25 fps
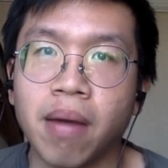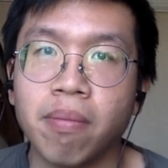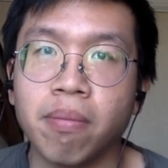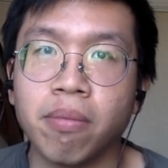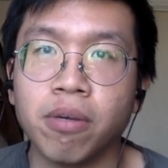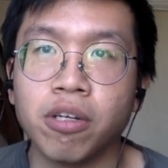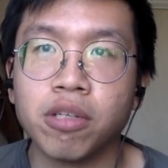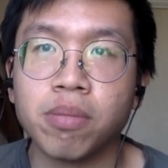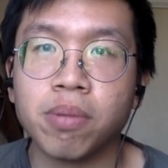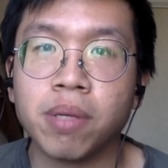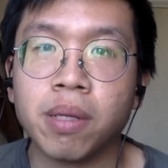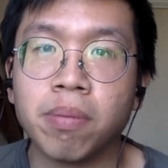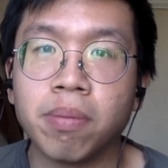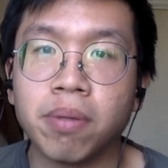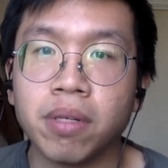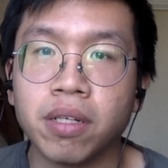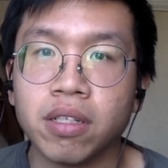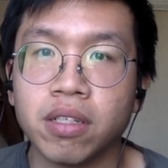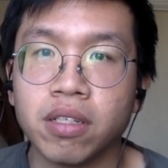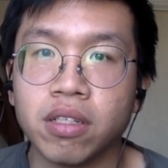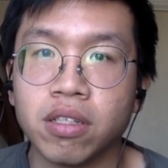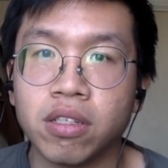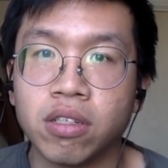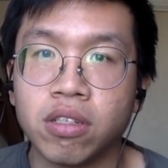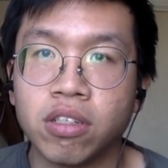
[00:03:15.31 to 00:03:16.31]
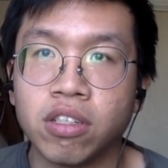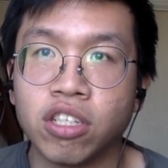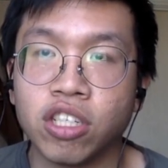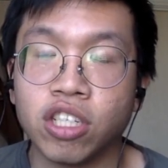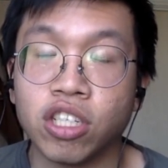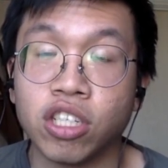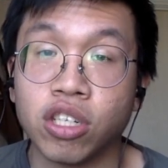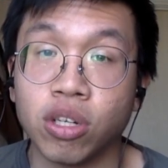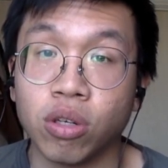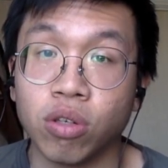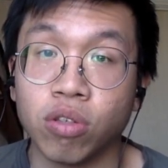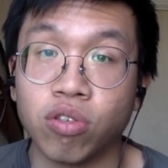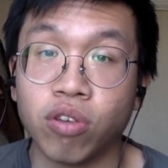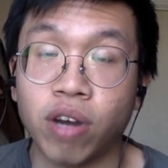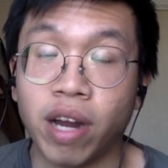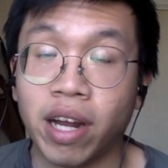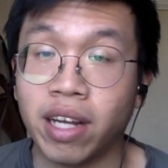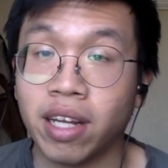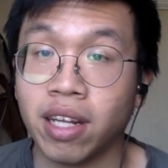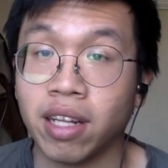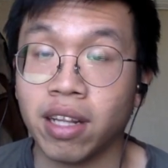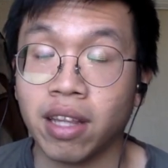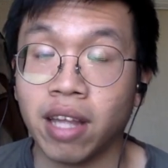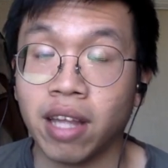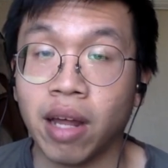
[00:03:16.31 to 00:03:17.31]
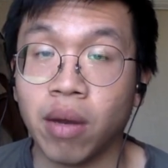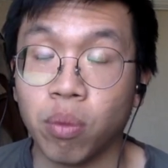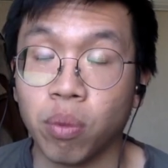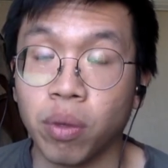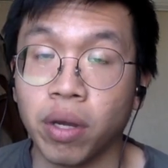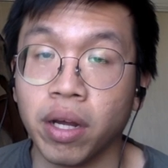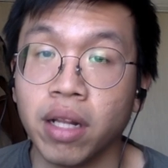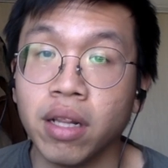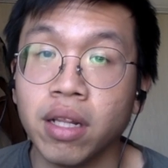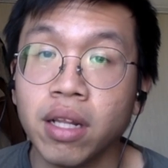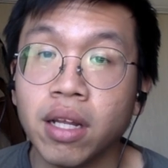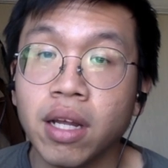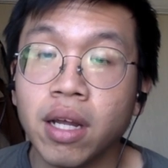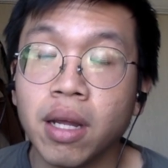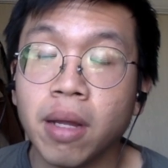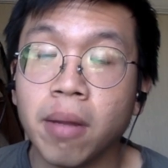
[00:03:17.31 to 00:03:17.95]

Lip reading: most people just don't track it that well,